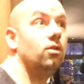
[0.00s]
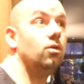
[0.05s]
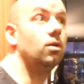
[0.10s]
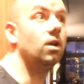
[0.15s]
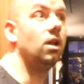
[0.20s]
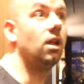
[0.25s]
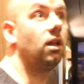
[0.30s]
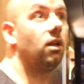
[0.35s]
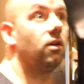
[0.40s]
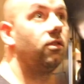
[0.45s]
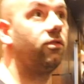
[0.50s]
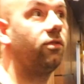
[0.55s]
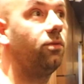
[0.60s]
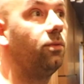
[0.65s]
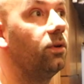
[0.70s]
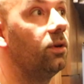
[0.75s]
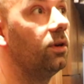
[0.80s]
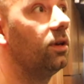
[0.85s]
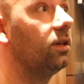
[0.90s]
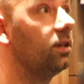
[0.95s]
do a lot of
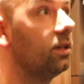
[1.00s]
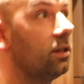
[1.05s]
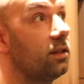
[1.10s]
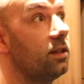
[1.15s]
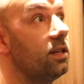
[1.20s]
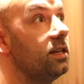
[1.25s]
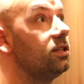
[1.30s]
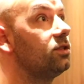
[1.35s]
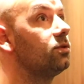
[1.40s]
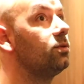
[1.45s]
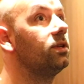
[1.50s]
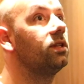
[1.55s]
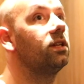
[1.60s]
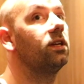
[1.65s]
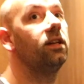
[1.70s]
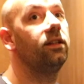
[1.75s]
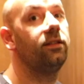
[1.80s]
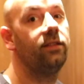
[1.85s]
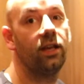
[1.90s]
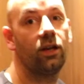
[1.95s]
things with
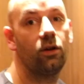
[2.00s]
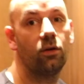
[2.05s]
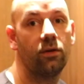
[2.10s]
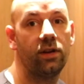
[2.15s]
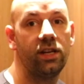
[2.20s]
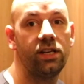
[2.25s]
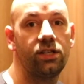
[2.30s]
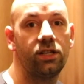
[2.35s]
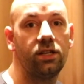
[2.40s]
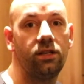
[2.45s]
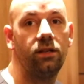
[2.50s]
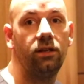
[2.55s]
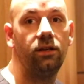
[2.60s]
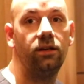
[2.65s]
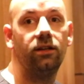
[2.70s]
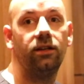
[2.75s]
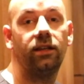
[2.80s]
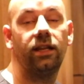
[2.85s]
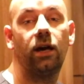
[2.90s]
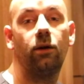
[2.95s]
the decoration.
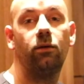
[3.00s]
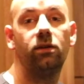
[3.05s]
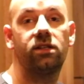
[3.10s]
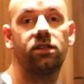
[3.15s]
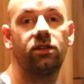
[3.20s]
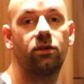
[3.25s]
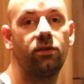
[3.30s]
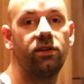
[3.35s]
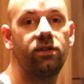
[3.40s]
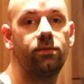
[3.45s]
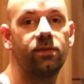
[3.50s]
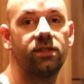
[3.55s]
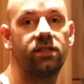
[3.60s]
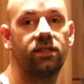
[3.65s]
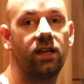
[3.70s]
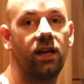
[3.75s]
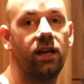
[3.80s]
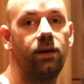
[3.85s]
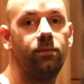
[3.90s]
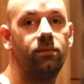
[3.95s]
Now it's Christmas
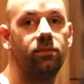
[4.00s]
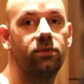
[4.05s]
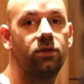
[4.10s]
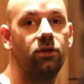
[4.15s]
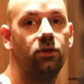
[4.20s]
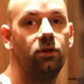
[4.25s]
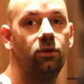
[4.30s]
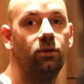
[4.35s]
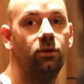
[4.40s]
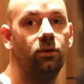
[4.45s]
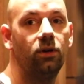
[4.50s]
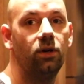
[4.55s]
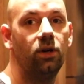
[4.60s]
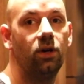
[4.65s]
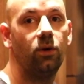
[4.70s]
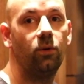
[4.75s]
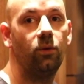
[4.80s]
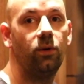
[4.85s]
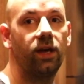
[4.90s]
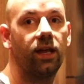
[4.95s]
time, so
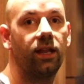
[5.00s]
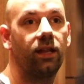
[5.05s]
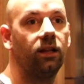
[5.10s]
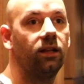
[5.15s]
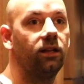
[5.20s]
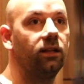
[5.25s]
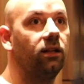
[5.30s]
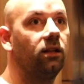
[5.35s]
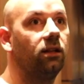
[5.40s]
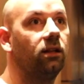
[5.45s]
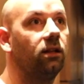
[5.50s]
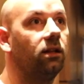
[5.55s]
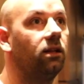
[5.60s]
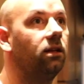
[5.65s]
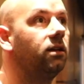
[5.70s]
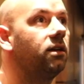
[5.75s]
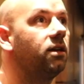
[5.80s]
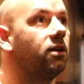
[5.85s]
we add a little